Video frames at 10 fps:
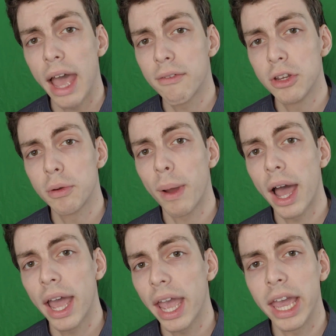Have
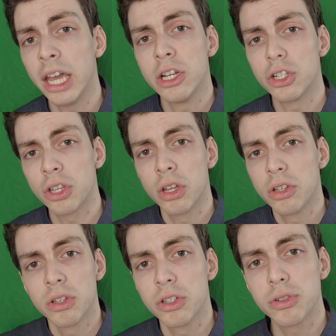nearby a just
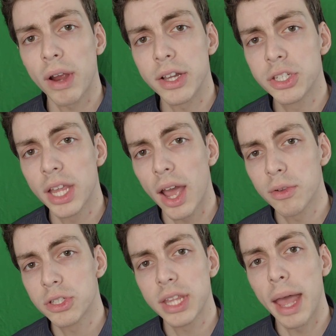scratched
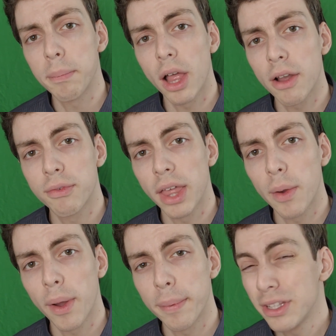out stat block for
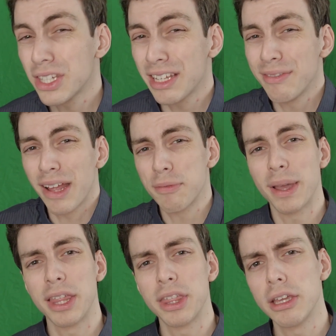that weapon. It doesn't even have
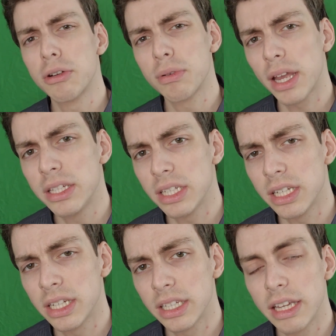to be anything
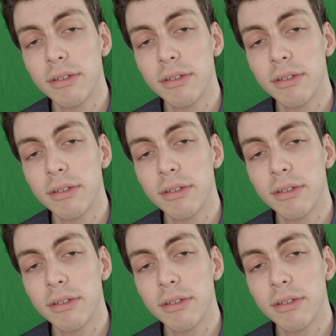crazy.